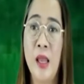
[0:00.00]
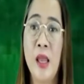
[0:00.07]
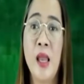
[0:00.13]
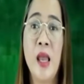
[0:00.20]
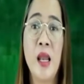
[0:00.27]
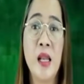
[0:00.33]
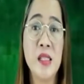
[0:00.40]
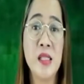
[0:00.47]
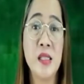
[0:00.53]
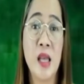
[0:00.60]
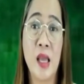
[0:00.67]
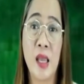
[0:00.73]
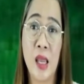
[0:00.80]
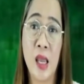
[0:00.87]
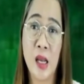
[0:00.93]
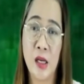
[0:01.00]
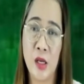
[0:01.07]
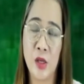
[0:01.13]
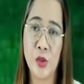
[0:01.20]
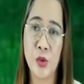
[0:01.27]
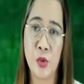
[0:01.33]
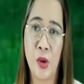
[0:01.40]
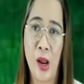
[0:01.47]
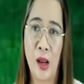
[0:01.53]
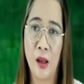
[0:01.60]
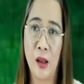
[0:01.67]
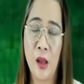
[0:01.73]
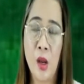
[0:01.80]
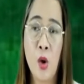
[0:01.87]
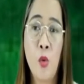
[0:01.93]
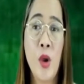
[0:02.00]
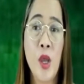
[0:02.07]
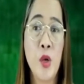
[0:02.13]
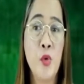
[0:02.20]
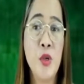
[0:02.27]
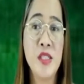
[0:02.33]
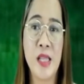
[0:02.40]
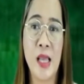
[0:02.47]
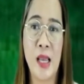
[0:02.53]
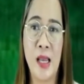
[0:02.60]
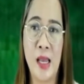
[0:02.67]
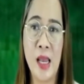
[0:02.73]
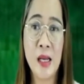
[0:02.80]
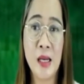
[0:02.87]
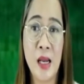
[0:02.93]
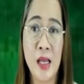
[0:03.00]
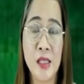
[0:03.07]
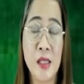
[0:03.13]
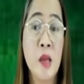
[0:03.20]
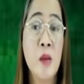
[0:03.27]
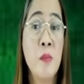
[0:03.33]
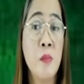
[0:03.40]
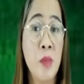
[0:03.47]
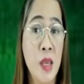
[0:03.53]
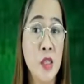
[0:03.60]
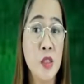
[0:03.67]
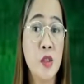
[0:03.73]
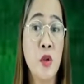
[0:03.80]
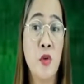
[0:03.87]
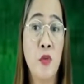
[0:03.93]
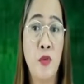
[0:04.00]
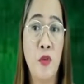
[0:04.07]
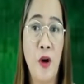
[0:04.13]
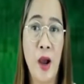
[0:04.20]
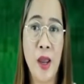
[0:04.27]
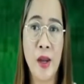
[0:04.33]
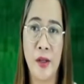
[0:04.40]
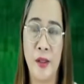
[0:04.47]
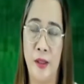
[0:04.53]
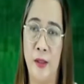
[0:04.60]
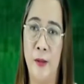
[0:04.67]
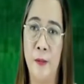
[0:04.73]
It is the igneous rock. When we say igneous, means fire.